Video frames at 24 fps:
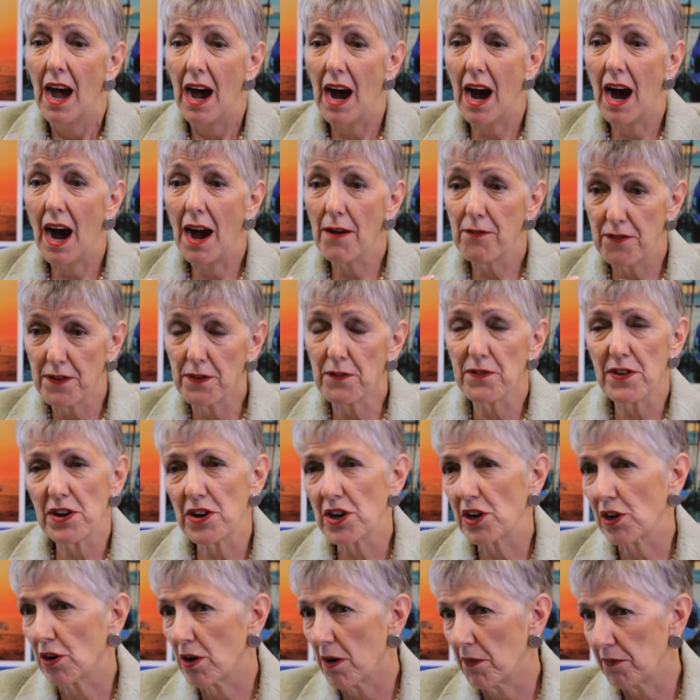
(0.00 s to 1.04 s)
I feel very
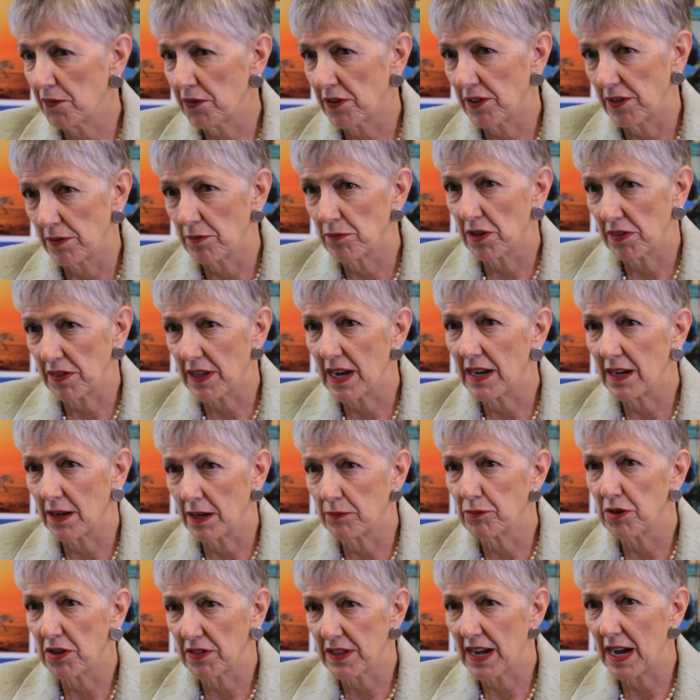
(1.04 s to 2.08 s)
confident with
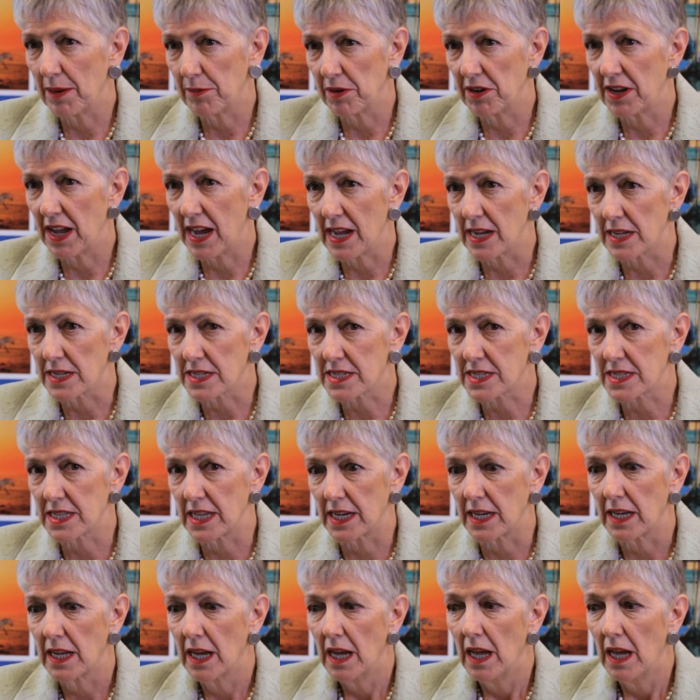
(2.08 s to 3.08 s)
Amadeus that